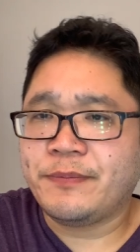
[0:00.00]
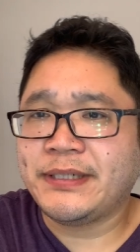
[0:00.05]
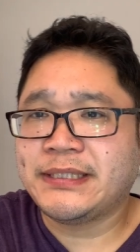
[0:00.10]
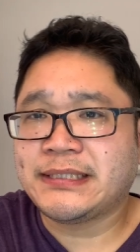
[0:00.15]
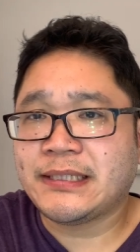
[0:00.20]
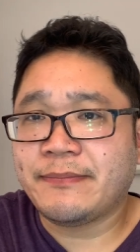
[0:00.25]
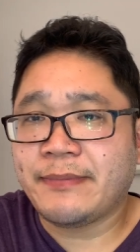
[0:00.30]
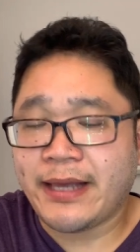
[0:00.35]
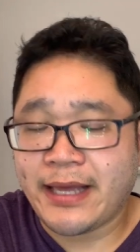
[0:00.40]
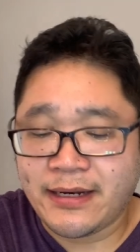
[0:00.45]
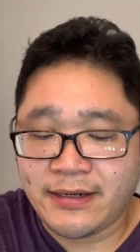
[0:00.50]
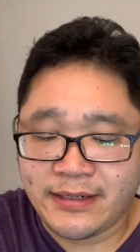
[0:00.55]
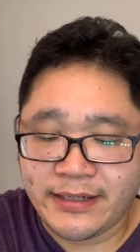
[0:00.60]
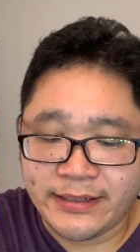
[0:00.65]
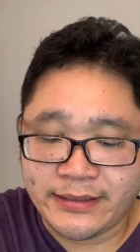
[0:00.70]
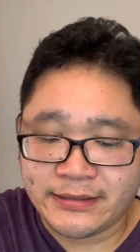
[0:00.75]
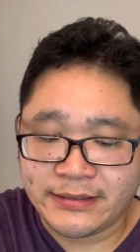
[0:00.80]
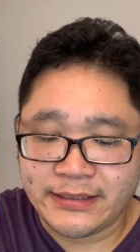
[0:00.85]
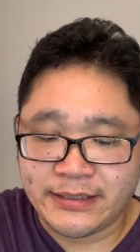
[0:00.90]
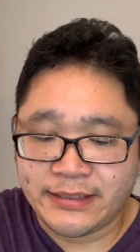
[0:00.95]
be some
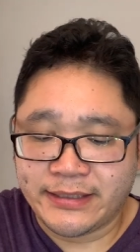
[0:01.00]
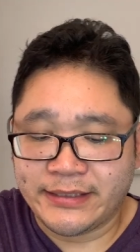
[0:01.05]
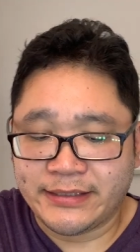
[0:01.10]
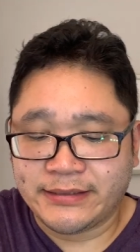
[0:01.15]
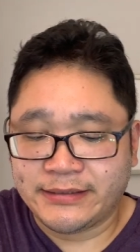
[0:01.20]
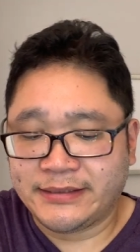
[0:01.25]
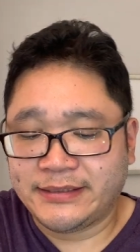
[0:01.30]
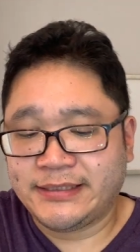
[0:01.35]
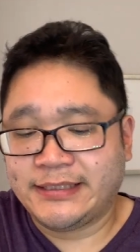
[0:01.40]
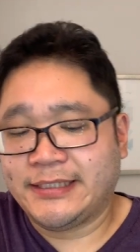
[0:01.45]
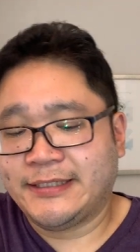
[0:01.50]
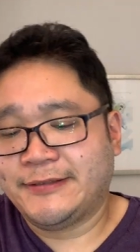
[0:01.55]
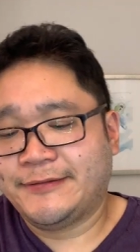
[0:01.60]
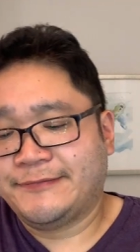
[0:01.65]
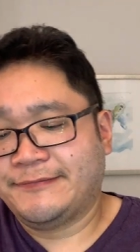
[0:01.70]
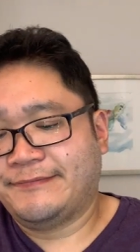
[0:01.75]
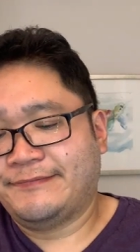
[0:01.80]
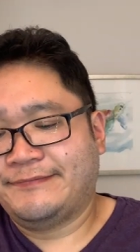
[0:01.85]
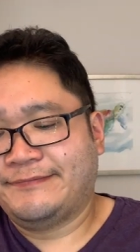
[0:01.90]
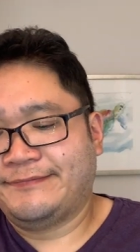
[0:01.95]
editing because
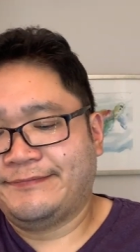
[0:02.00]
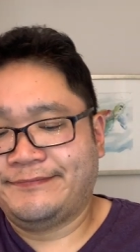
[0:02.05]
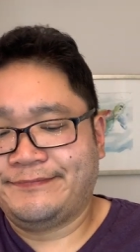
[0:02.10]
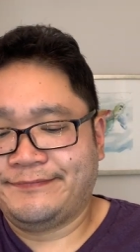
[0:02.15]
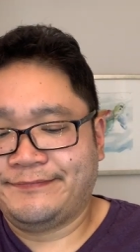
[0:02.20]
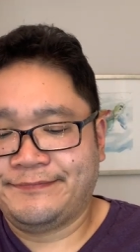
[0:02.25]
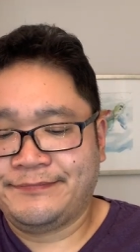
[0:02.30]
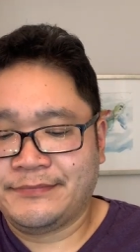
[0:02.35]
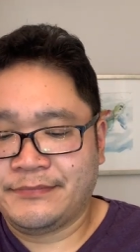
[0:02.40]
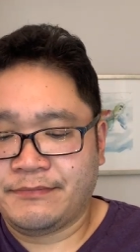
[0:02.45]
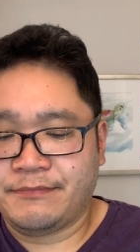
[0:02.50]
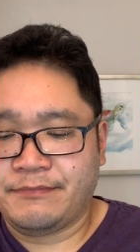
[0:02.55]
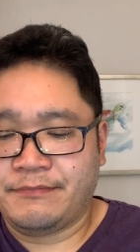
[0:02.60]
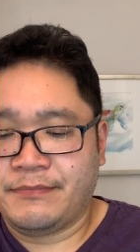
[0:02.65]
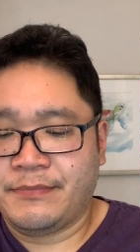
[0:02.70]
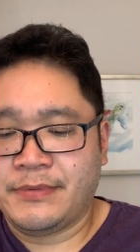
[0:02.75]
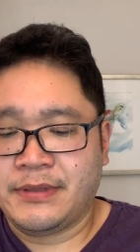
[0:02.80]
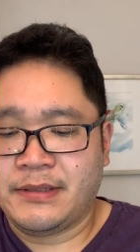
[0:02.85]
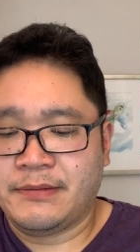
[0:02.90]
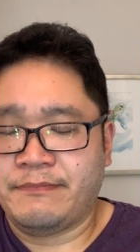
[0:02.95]

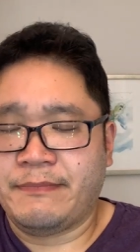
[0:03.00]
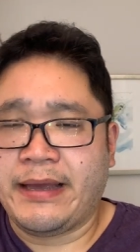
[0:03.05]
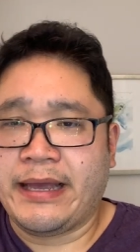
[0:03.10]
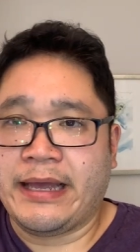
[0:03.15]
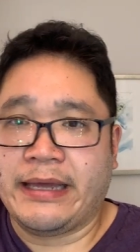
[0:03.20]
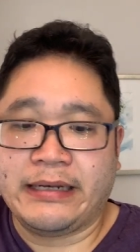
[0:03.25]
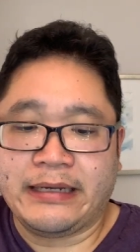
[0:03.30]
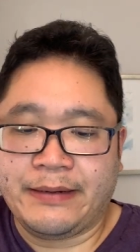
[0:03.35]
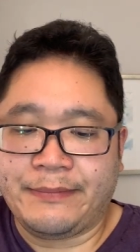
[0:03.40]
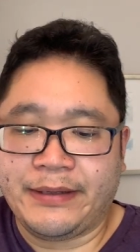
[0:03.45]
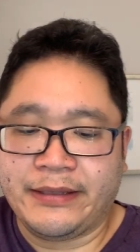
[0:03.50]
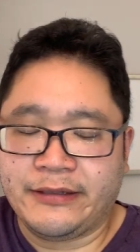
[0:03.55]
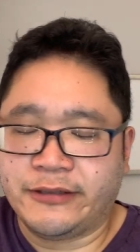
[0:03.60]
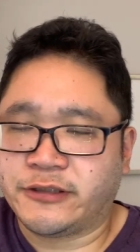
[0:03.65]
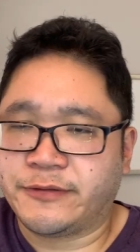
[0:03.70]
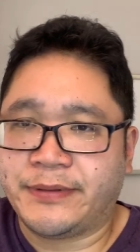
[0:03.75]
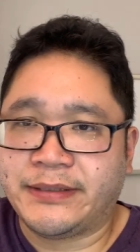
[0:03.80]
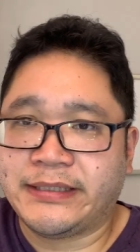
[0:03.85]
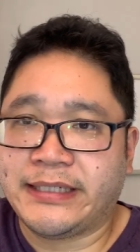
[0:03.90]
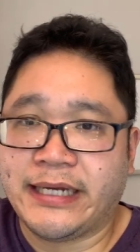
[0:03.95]
man, I mean, there's
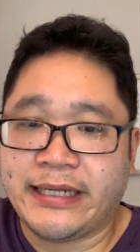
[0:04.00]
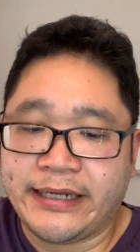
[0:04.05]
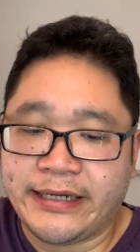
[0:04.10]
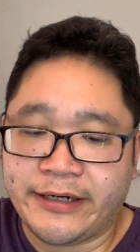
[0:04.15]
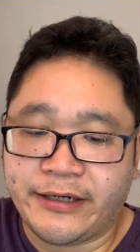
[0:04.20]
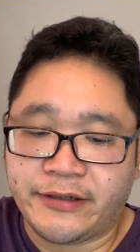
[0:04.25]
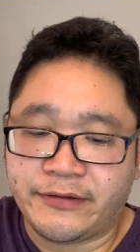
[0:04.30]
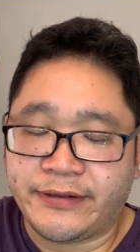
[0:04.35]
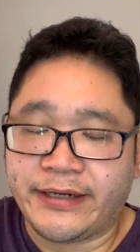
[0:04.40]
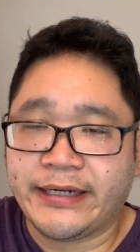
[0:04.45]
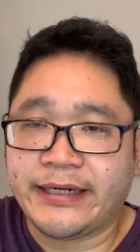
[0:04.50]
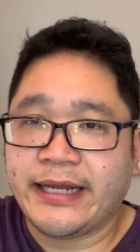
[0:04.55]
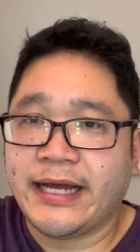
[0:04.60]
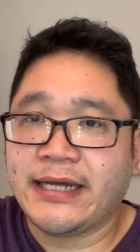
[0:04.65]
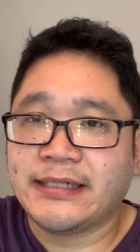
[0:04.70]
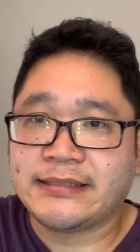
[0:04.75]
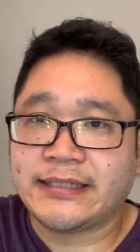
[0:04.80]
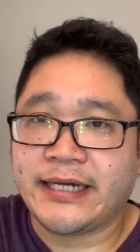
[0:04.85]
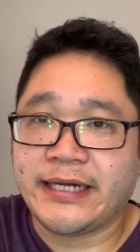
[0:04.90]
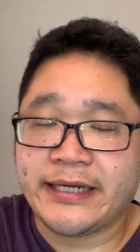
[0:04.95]
only dead air, right?
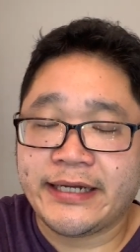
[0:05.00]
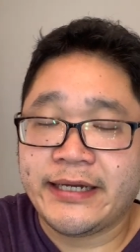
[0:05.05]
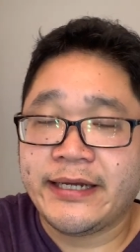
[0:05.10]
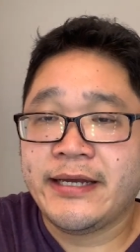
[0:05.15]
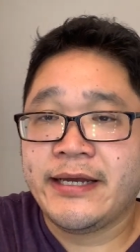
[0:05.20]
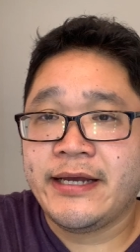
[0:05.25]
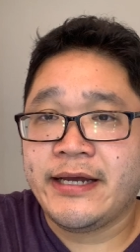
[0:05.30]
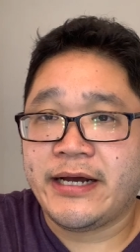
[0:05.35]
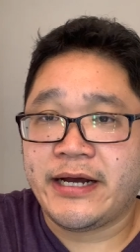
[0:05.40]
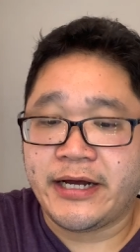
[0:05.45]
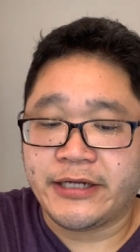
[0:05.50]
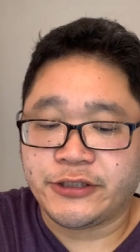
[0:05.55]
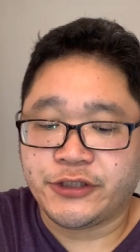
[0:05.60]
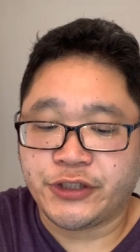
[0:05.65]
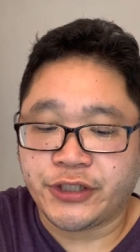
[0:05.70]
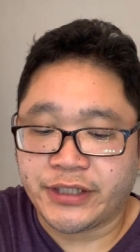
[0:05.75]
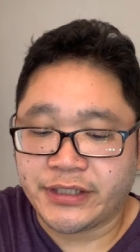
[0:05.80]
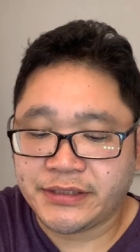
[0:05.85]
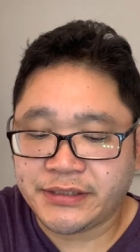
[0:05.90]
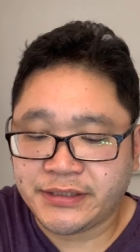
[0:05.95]
As I
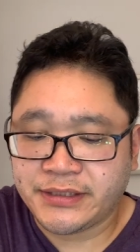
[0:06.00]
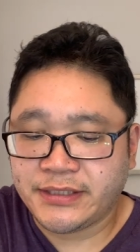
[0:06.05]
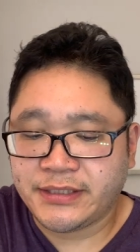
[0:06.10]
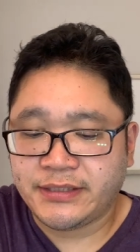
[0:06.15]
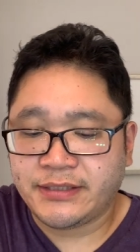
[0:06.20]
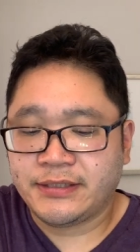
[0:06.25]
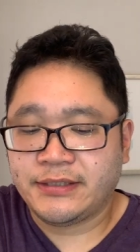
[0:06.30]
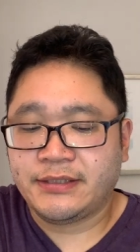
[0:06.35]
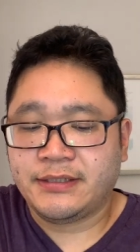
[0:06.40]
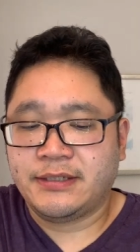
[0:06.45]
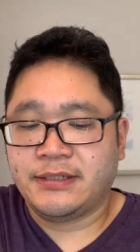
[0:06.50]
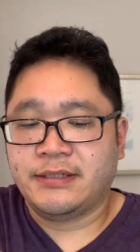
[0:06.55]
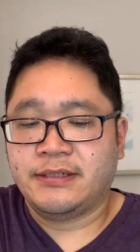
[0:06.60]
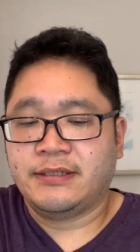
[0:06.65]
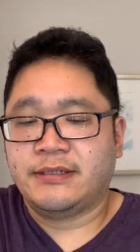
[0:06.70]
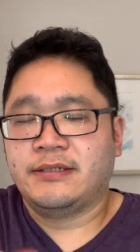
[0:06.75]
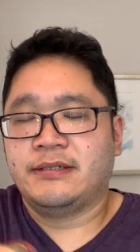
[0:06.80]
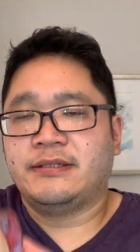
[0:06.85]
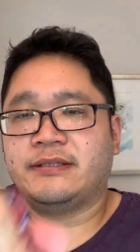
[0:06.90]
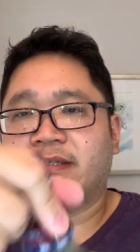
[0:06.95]
adjust
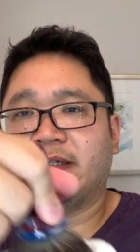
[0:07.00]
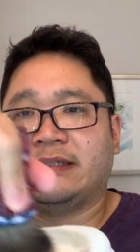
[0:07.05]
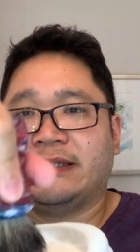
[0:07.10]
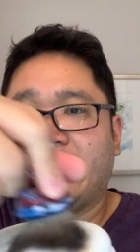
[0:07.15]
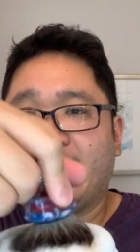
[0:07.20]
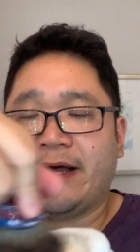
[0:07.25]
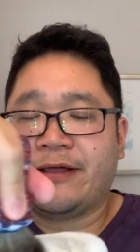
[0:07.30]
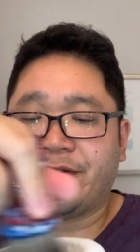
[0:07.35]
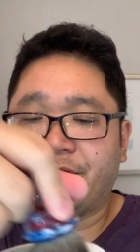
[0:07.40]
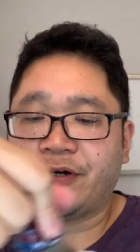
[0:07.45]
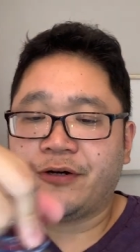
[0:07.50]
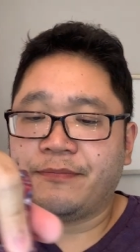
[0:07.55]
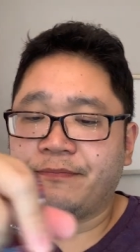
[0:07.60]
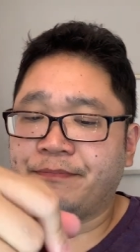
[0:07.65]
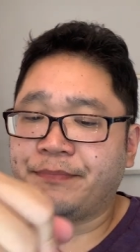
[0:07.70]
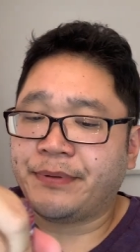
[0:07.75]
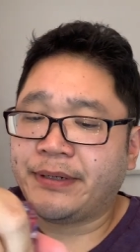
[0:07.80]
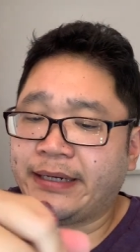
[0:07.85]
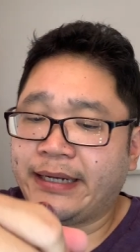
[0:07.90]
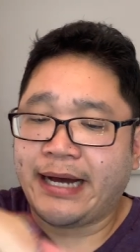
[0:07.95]
the lather,
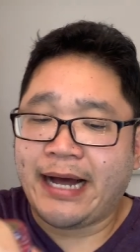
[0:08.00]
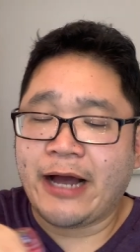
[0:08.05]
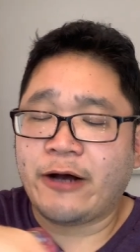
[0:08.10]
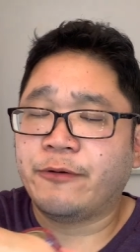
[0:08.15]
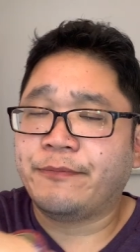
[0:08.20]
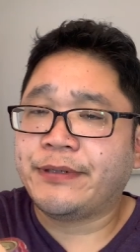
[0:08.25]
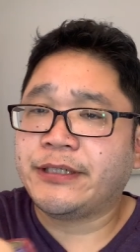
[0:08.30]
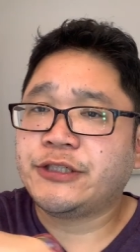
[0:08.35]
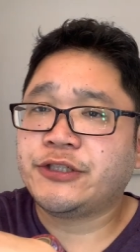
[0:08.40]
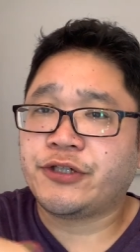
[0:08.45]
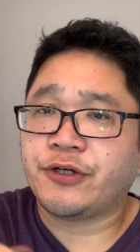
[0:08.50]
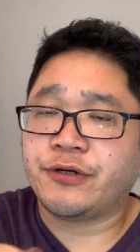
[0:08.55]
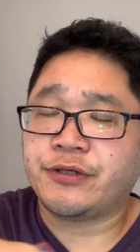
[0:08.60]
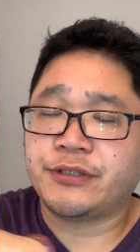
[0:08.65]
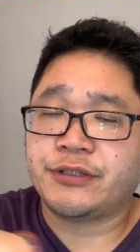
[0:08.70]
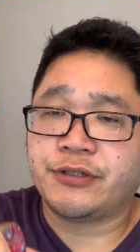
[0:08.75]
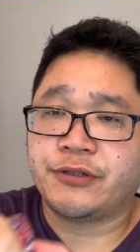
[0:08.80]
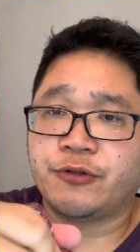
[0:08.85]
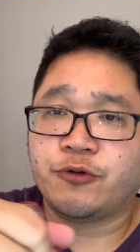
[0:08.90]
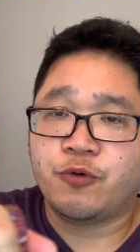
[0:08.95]
but I'll be sure
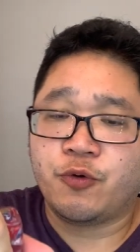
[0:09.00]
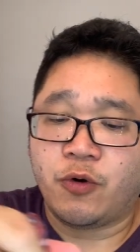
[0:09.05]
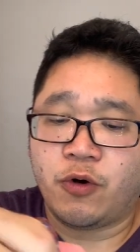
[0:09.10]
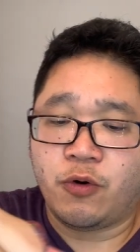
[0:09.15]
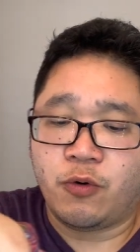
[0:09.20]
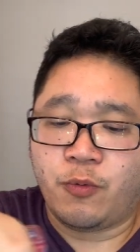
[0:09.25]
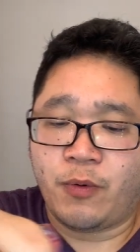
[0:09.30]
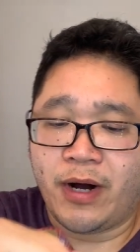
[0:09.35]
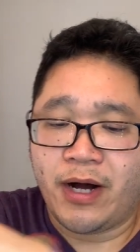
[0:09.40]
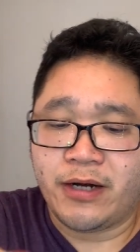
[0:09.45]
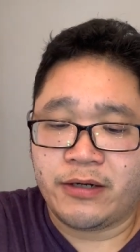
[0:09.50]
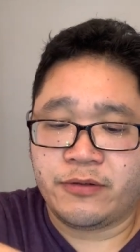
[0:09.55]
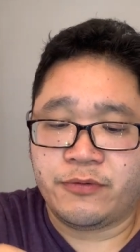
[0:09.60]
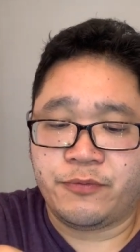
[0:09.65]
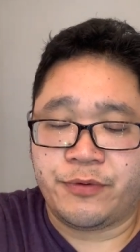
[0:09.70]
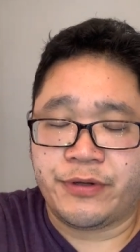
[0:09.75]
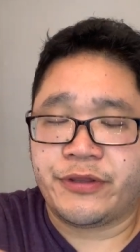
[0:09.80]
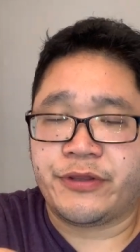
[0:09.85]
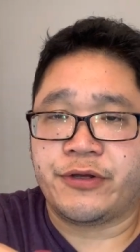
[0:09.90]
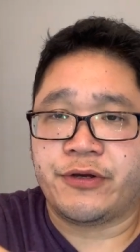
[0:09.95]
to walk
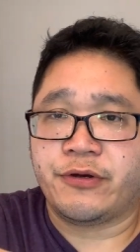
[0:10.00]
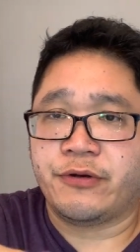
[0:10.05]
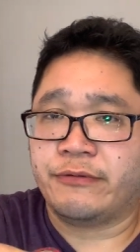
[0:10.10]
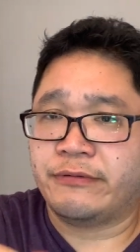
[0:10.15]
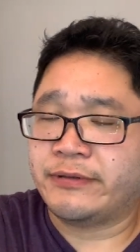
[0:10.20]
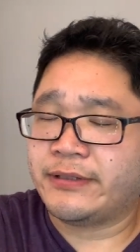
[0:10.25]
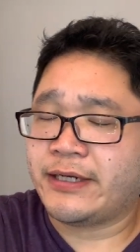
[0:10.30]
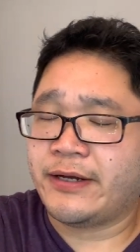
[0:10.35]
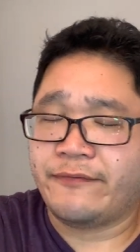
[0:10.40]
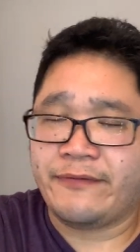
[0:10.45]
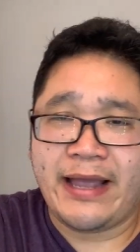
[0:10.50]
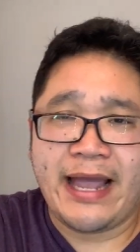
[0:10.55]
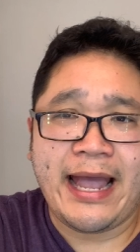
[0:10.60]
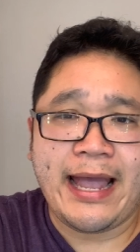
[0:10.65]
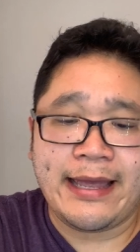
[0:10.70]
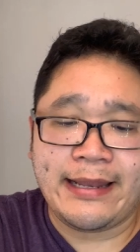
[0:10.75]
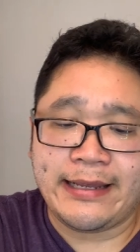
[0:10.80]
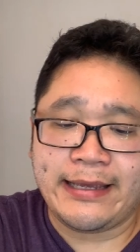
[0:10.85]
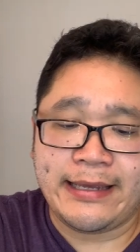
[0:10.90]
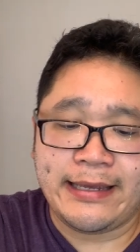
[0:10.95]
with you come
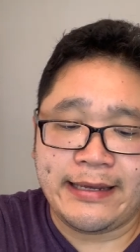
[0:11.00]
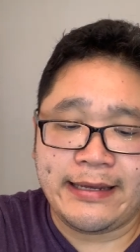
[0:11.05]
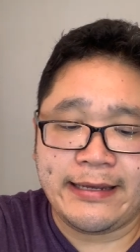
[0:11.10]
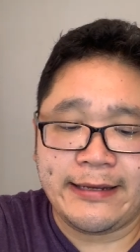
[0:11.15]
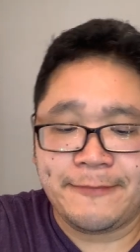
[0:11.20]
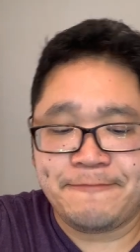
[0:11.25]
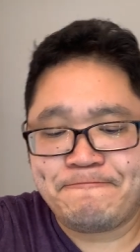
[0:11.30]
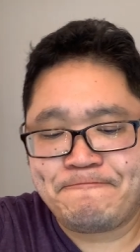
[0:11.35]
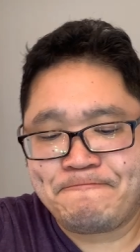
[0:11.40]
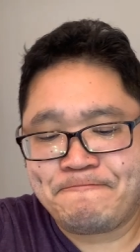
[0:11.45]
any,